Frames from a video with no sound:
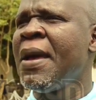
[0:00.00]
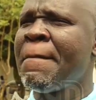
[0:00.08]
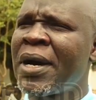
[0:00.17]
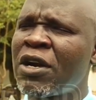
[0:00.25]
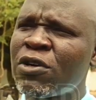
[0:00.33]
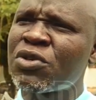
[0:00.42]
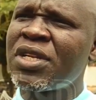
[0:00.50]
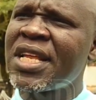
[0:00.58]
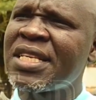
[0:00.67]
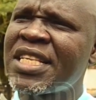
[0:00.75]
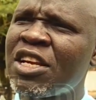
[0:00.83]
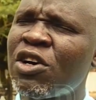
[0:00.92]
but also
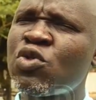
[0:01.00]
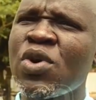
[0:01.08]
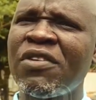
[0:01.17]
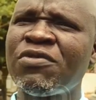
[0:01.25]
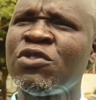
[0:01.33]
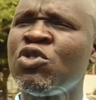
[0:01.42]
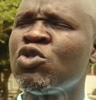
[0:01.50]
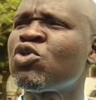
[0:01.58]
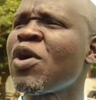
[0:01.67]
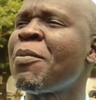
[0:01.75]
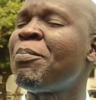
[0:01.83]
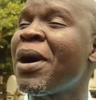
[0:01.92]
there is a lot we have to do
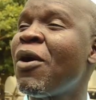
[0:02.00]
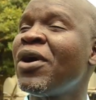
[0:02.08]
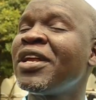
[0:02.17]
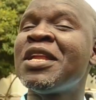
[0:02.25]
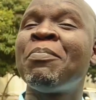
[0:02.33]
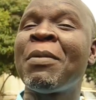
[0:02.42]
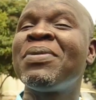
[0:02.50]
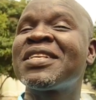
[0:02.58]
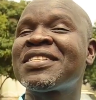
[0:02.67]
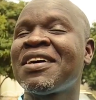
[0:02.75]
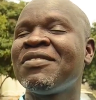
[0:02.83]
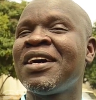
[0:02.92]
to empower the public
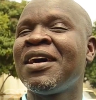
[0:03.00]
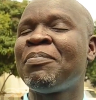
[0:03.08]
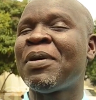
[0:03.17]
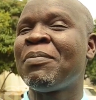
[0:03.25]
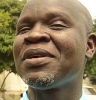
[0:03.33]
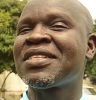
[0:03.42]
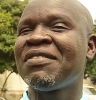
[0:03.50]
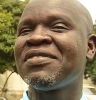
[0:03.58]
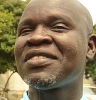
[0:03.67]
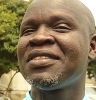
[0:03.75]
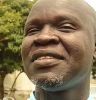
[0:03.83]
uh, public service.